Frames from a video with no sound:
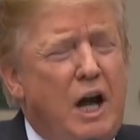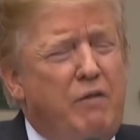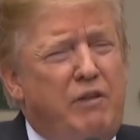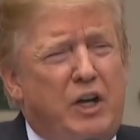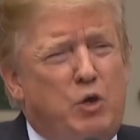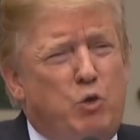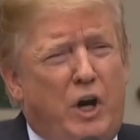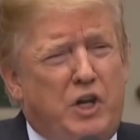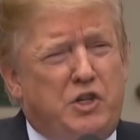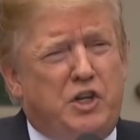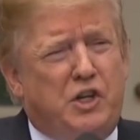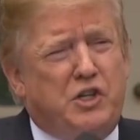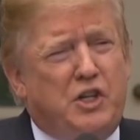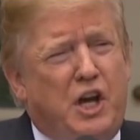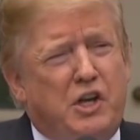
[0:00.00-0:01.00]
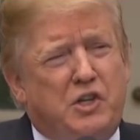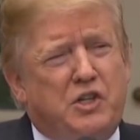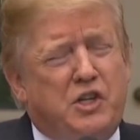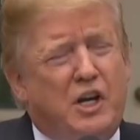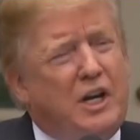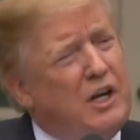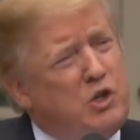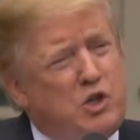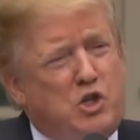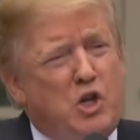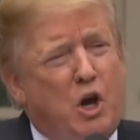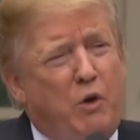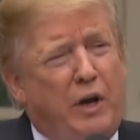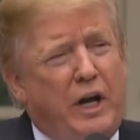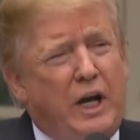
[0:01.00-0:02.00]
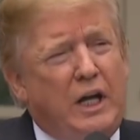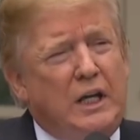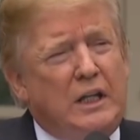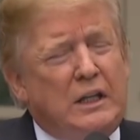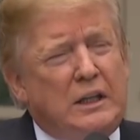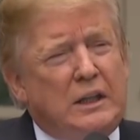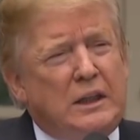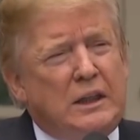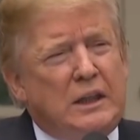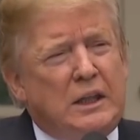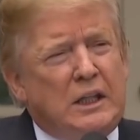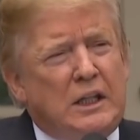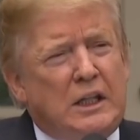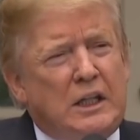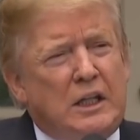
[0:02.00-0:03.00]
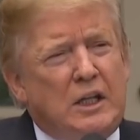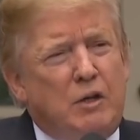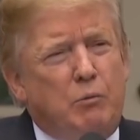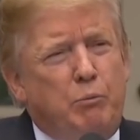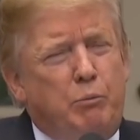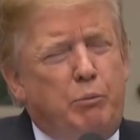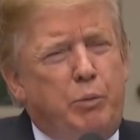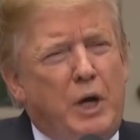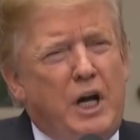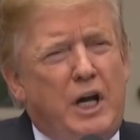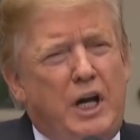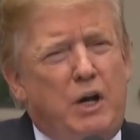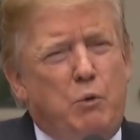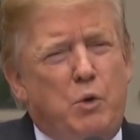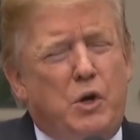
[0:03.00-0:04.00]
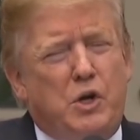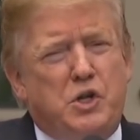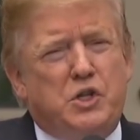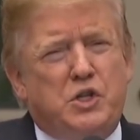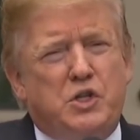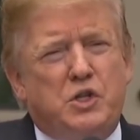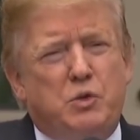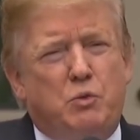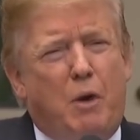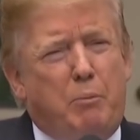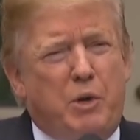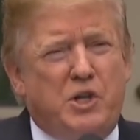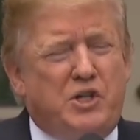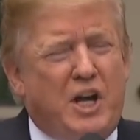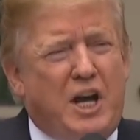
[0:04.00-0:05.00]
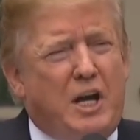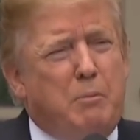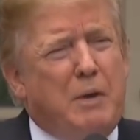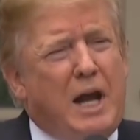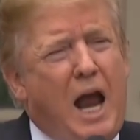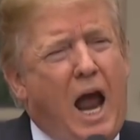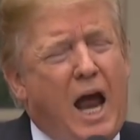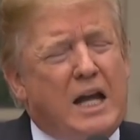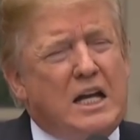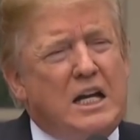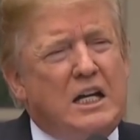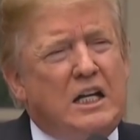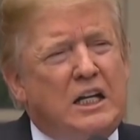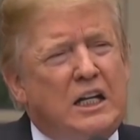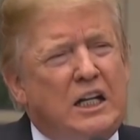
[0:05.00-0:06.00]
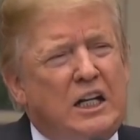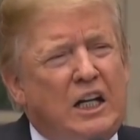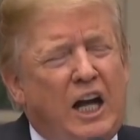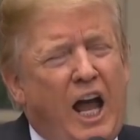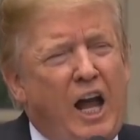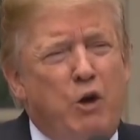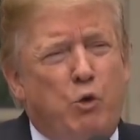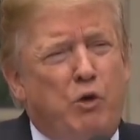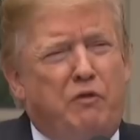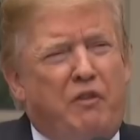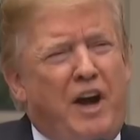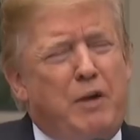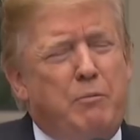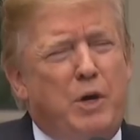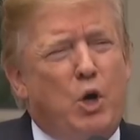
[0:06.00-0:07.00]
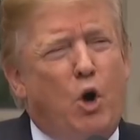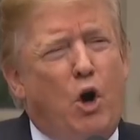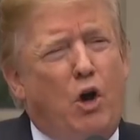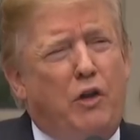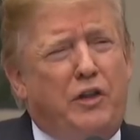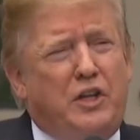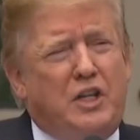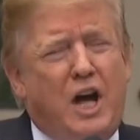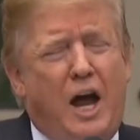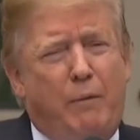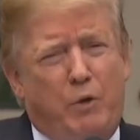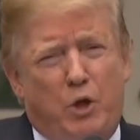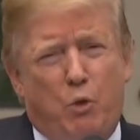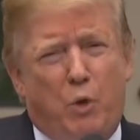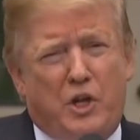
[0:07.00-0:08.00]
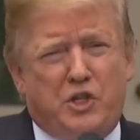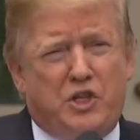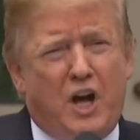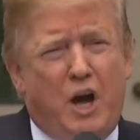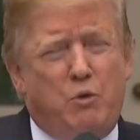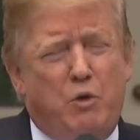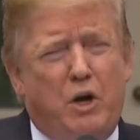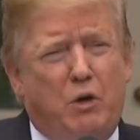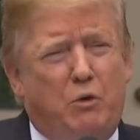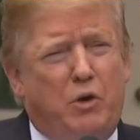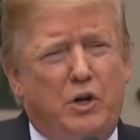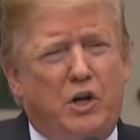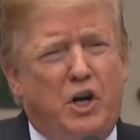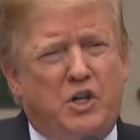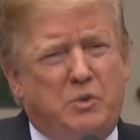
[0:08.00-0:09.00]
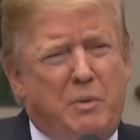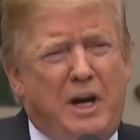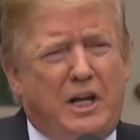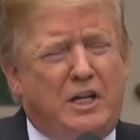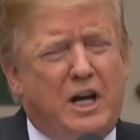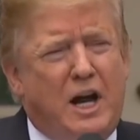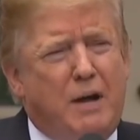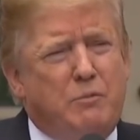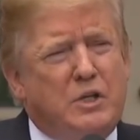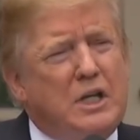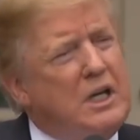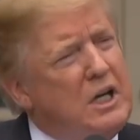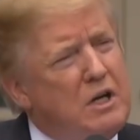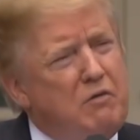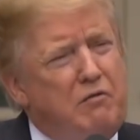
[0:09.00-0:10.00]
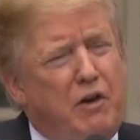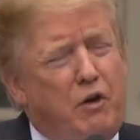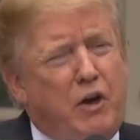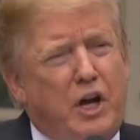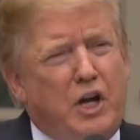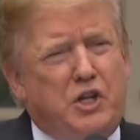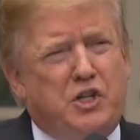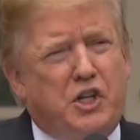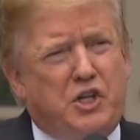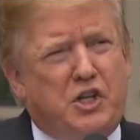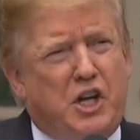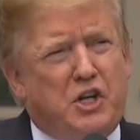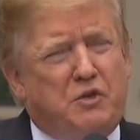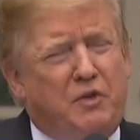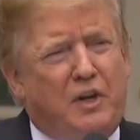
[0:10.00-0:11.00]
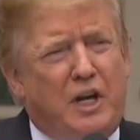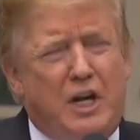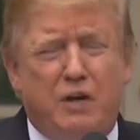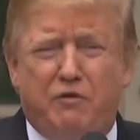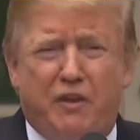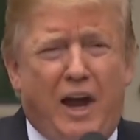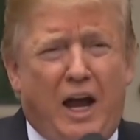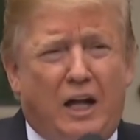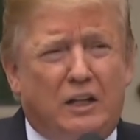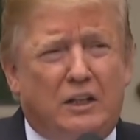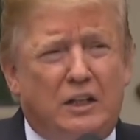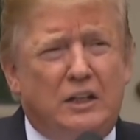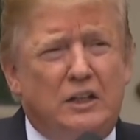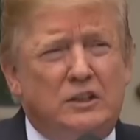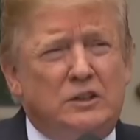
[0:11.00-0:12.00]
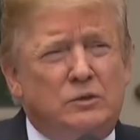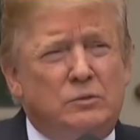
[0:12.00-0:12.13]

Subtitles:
I've had great success against Jerry. But he was representing Manhattan, and he would fight me all the time on the West Side Railroad Yards many times, very unsuccessfully. He failed.